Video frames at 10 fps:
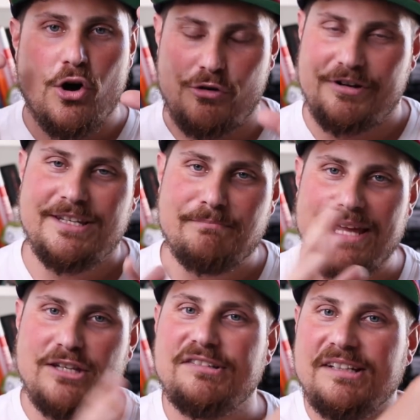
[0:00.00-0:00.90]
Already by
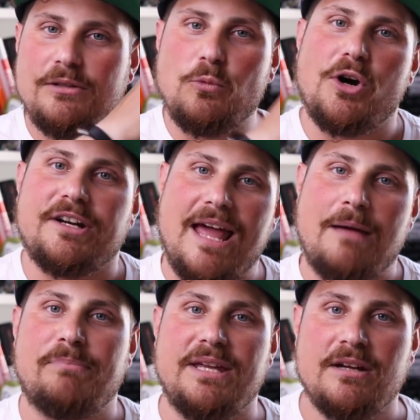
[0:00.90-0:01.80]
using the word
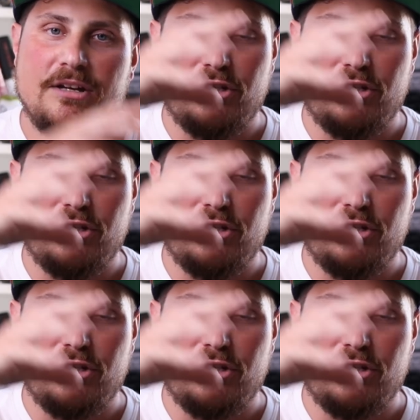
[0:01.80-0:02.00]
happy,